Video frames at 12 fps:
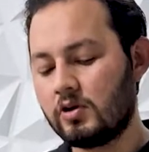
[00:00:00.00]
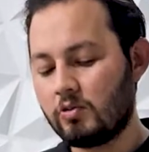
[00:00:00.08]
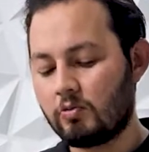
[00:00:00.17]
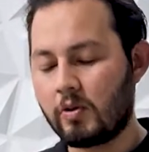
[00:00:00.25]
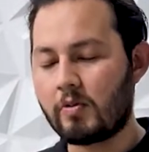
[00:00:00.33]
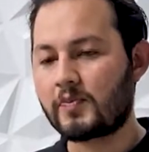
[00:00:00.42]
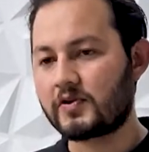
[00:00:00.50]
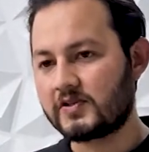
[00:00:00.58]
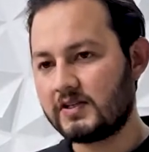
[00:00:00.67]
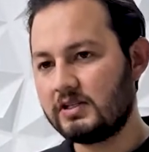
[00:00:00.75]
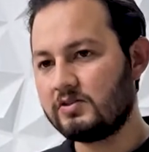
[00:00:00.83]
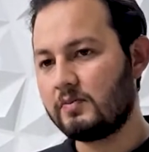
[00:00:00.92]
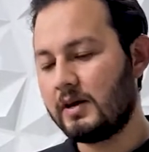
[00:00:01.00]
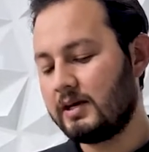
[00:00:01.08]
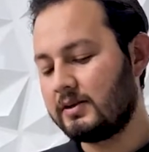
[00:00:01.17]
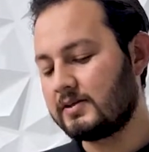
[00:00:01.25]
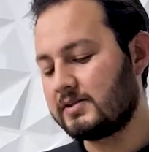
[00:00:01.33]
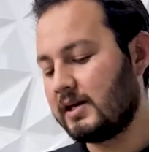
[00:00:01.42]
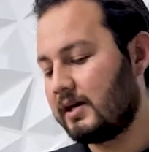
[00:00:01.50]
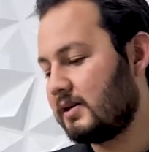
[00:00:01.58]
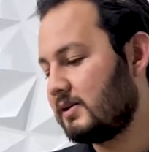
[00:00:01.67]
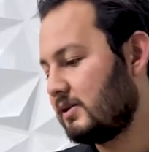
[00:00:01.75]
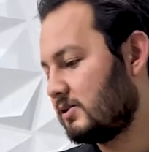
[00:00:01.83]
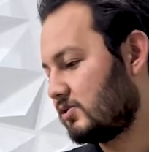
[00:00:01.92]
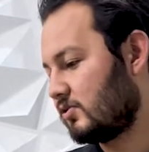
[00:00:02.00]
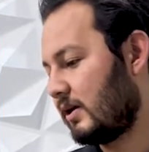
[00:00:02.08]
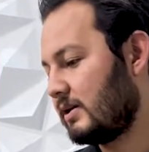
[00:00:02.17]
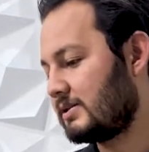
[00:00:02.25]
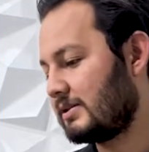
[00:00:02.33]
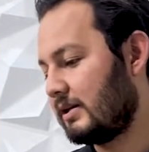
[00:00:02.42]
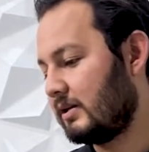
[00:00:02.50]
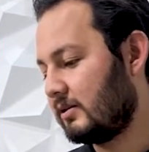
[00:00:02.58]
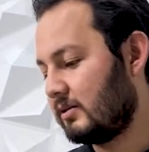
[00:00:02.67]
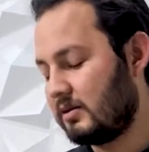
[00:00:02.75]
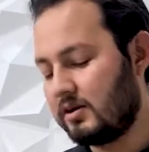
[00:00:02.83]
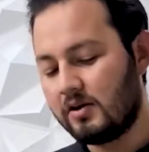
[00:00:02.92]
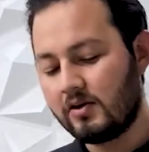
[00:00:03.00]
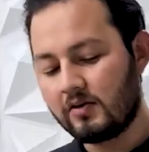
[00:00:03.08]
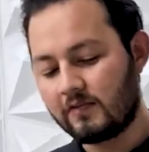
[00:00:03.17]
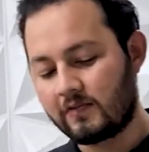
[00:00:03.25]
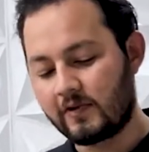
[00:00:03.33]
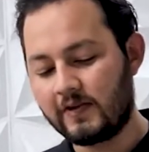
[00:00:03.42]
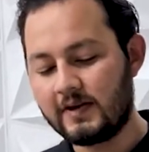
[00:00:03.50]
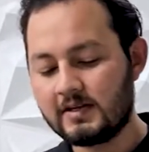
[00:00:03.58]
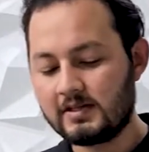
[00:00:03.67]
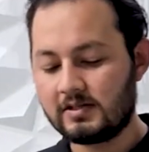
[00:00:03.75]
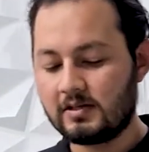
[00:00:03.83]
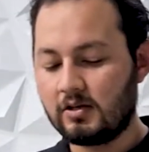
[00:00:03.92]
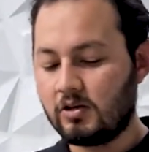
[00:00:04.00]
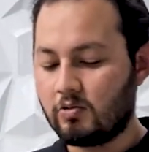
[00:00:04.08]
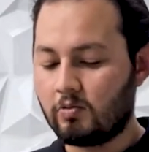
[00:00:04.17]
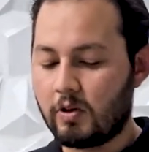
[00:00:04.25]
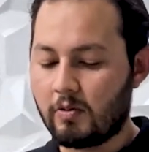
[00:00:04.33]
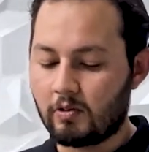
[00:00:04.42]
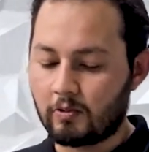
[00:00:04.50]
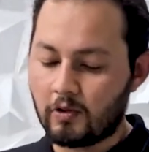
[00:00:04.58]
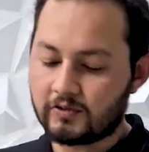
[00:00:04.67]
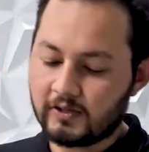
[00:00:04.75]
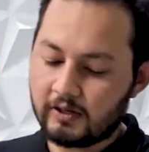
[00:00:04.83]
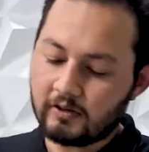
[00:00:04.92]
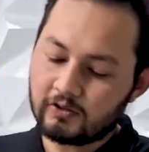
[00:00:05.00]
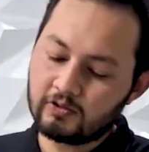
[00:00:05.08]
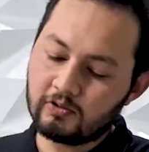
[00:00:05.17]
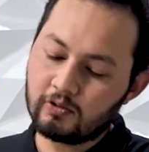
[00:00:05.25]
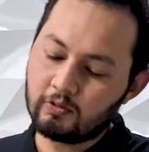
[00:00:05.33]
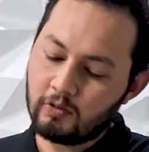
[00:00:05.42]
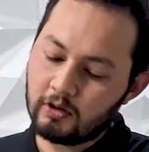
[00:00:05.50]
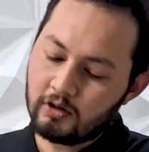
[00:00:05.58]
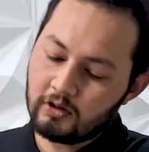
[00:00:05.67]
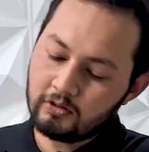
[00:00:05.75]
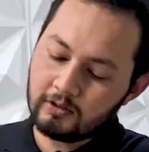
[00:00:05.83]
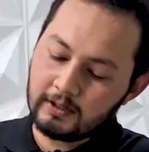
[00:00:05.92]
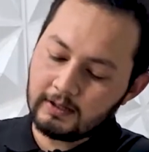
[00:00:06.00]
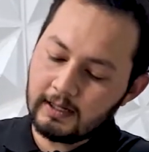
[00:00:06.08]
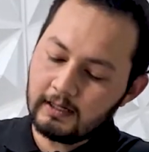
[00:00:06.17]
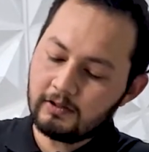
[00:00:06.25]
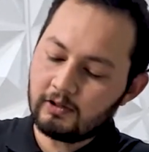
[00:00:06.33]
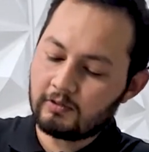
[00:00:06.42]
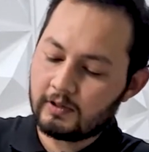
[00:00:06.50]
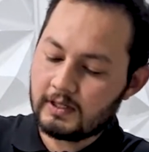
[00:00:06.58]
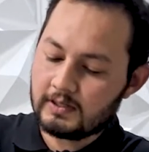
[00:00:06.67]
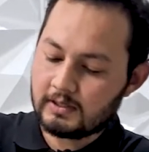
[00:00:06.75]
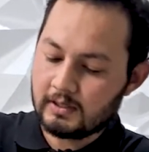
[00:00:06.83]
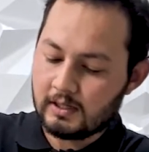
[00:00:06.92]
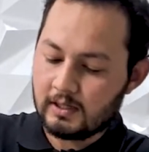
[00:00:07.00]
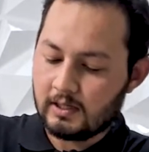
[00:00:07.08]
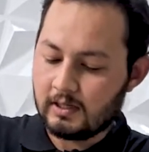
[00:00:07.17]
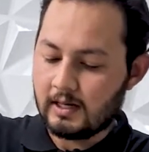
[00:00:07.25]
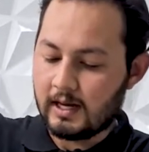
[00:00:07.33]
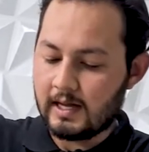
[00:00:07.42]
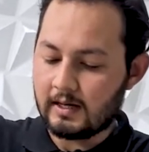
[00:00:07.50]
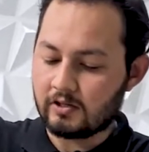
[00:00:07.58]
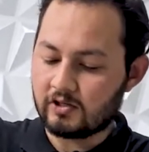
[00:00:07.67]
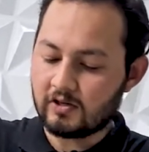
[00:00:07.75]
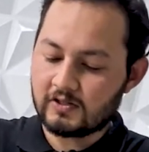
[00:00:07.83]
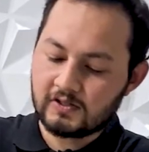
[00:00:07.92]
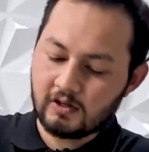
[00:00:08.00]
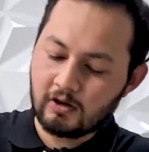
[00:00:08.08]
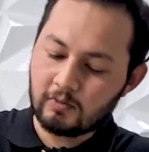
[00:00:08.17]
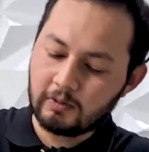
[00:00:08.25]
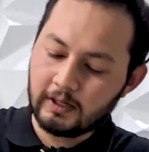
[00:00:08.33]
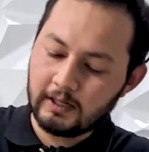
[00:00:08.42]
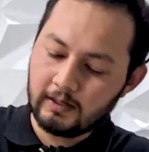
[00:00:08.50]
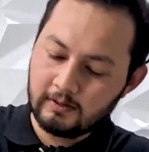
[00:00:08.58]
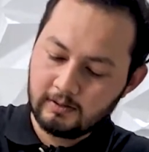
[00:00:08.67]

we will proceed to make the second straight slit. For this, we will rotate our tool one hundred eighty degrees and adjust our blade.